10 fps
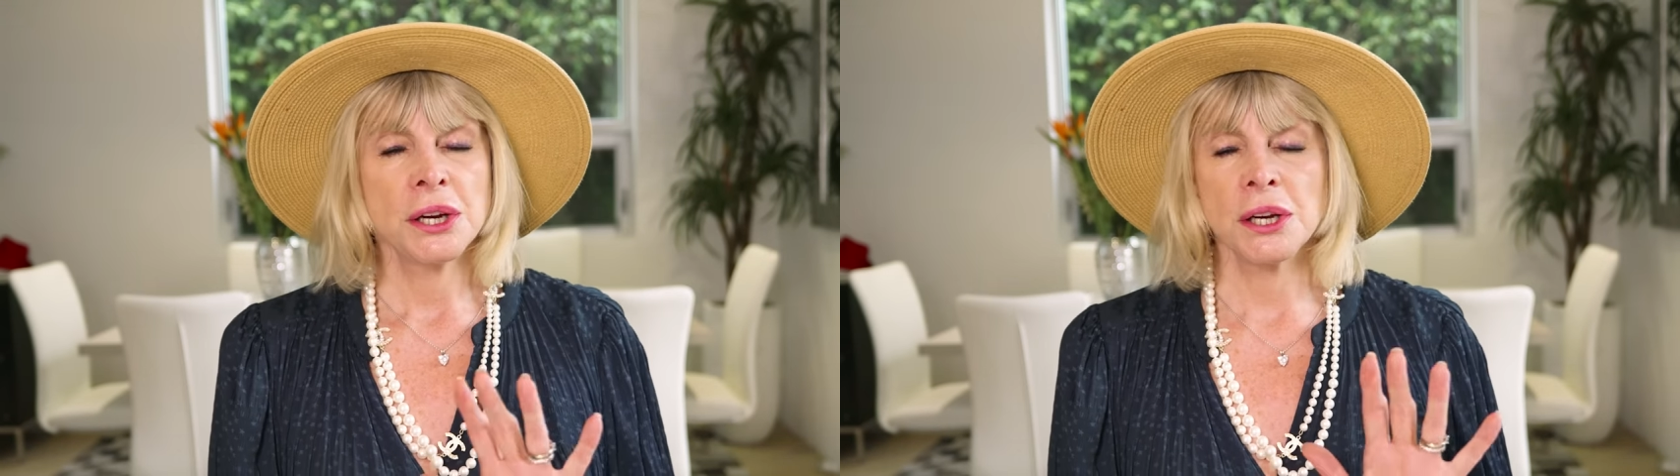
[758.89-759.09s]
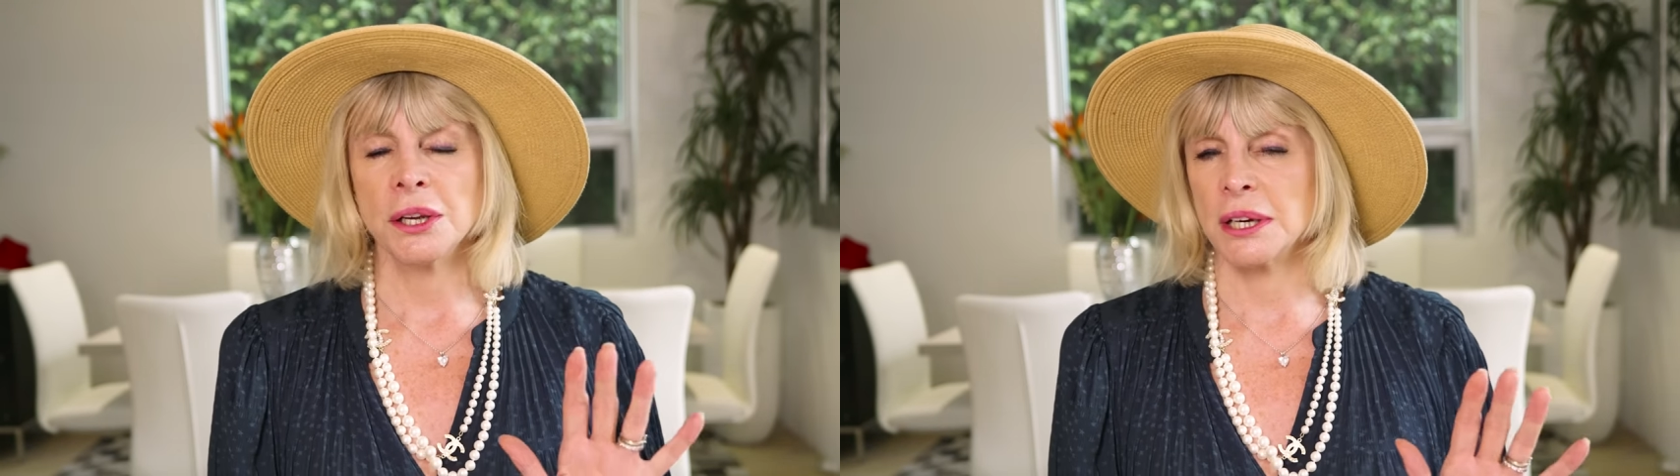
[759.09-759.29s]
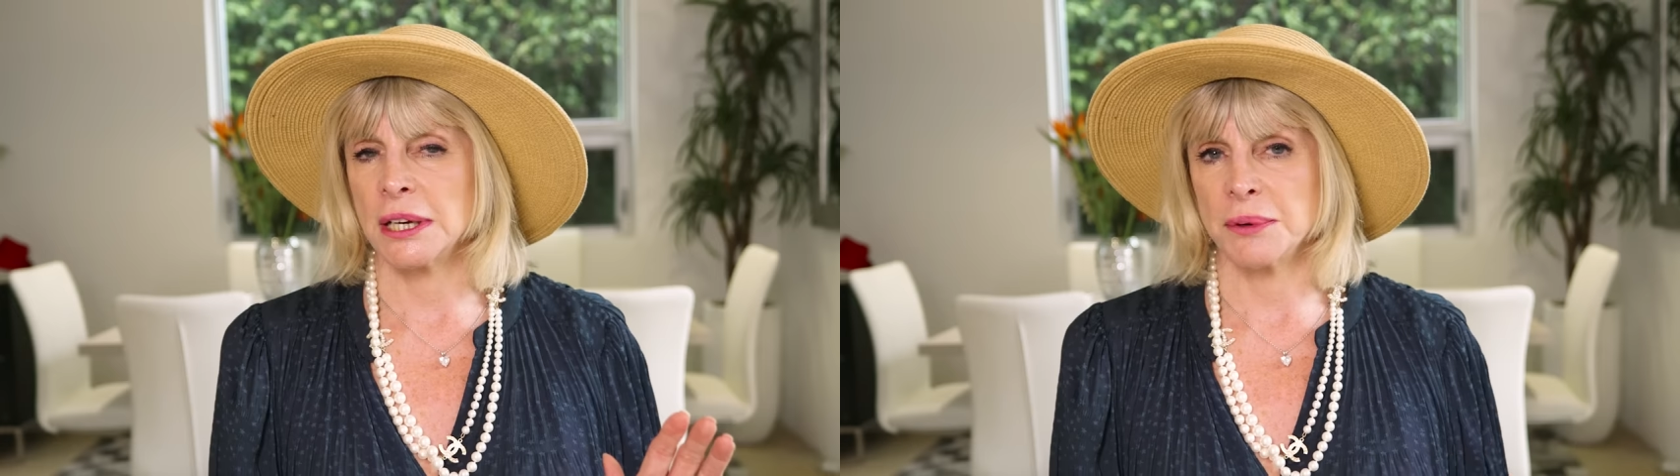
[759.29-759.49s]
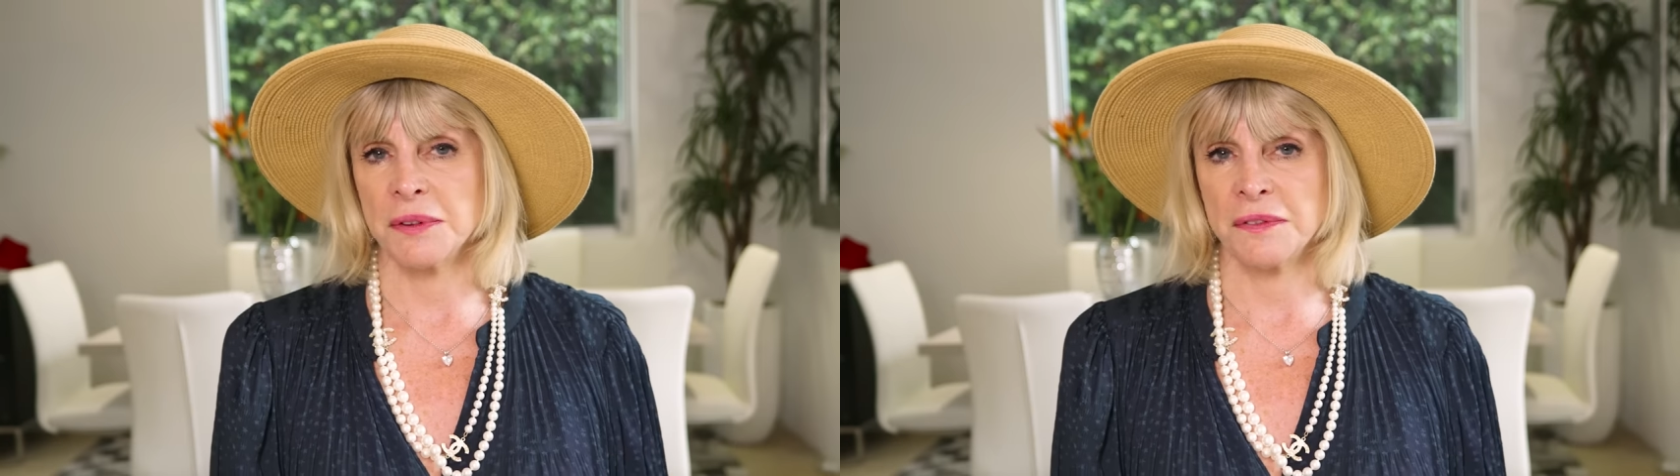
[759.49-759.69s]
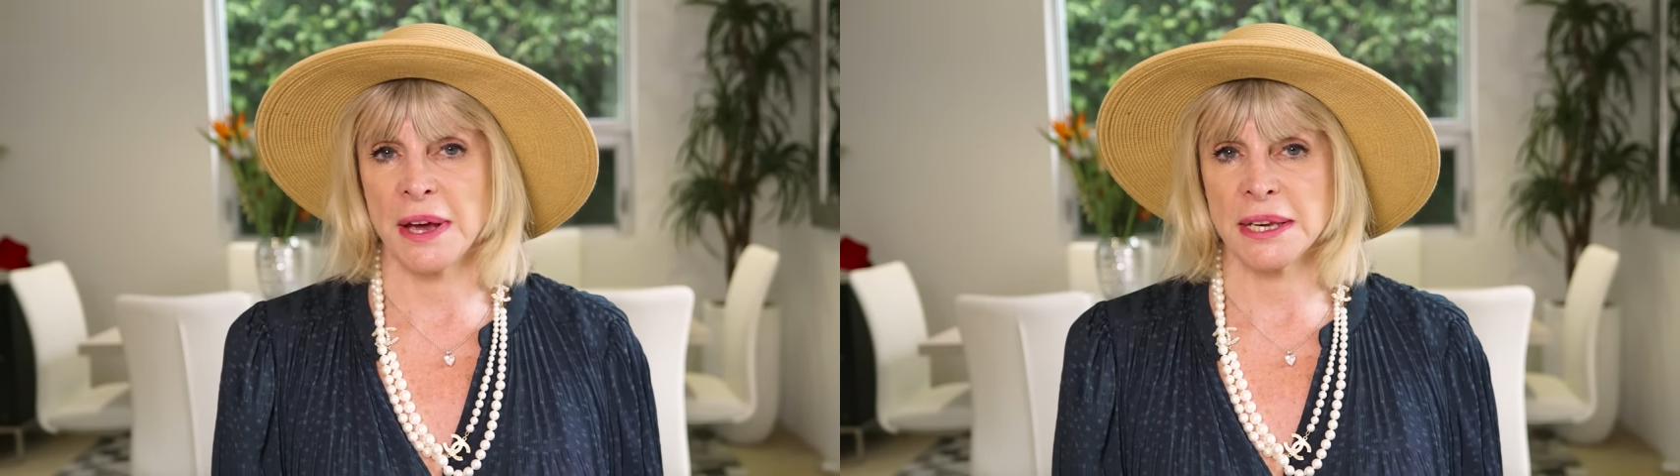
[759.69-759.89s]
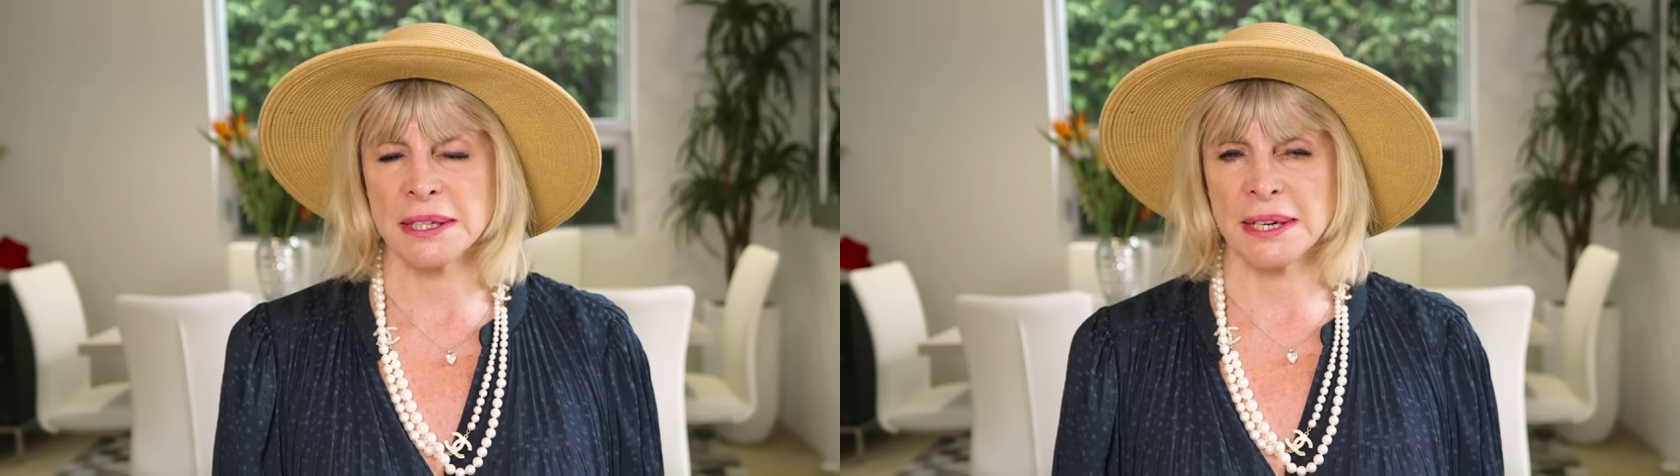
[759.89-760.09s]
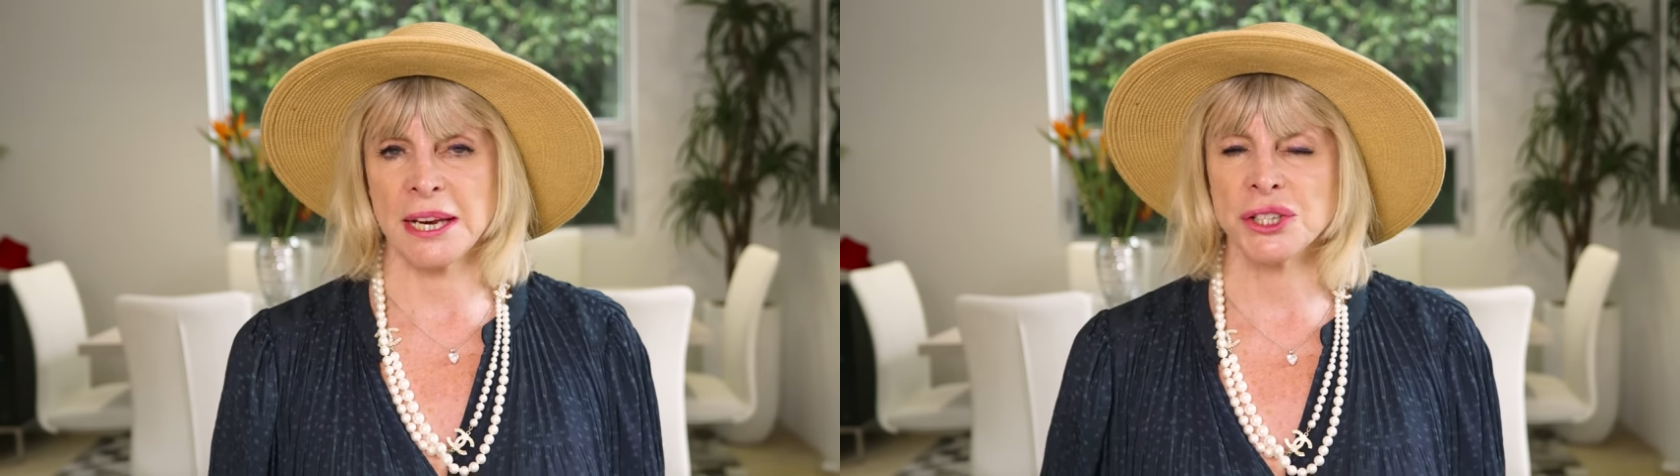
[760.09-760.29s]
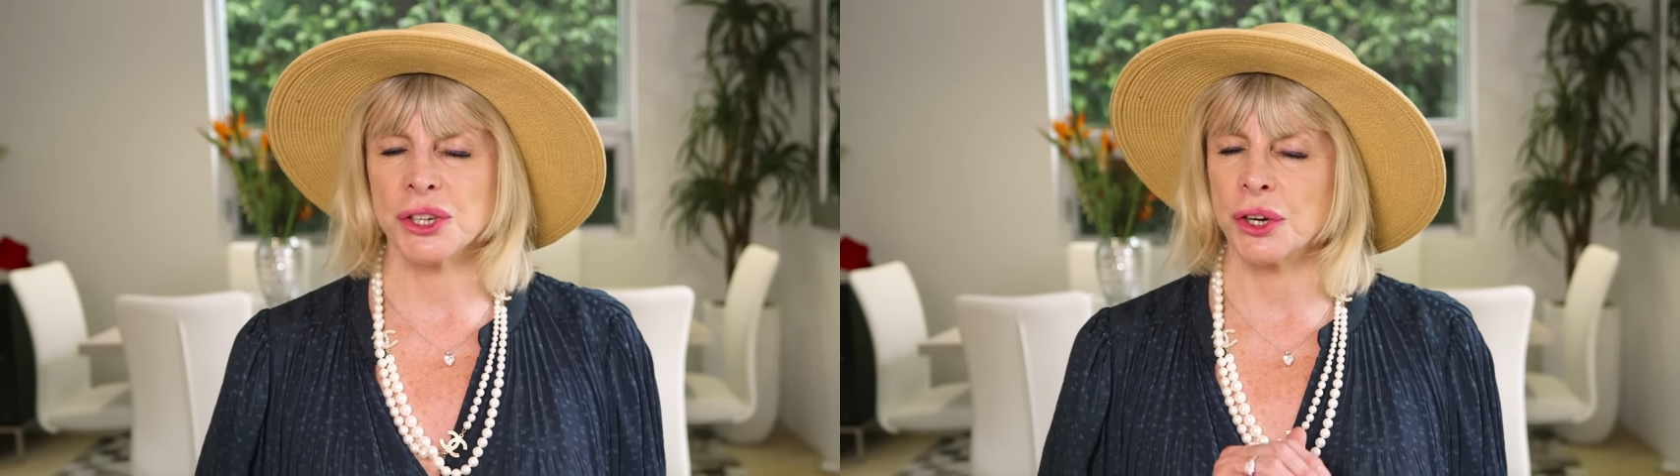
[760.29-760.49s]
look at it with
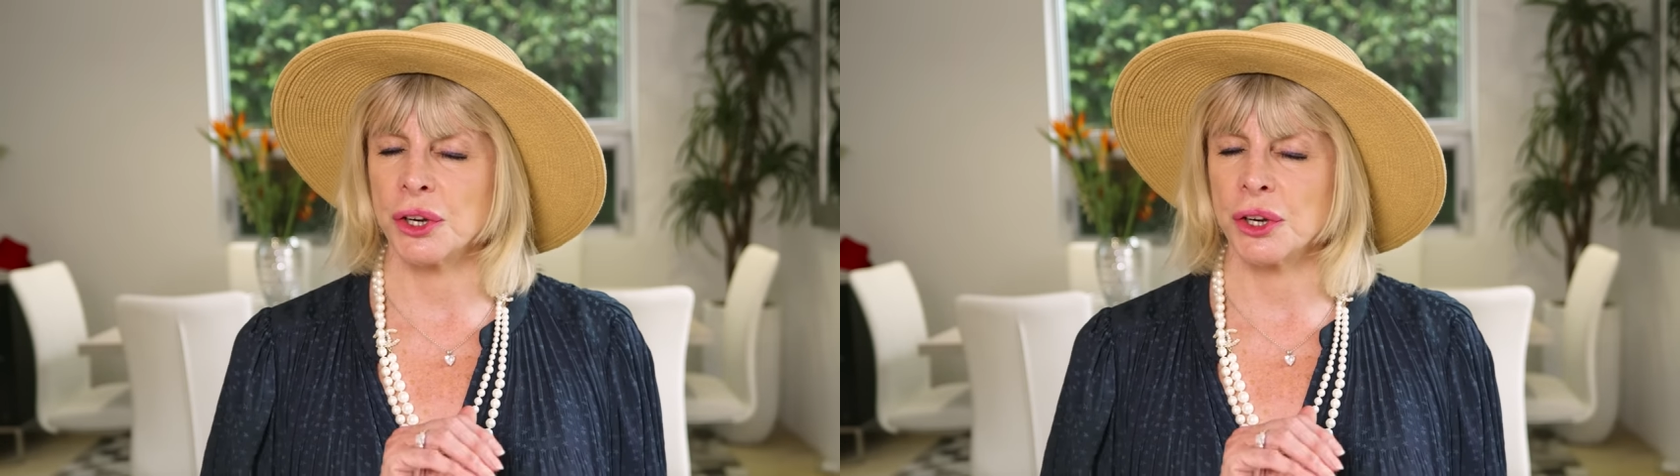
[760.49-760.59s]
fascination,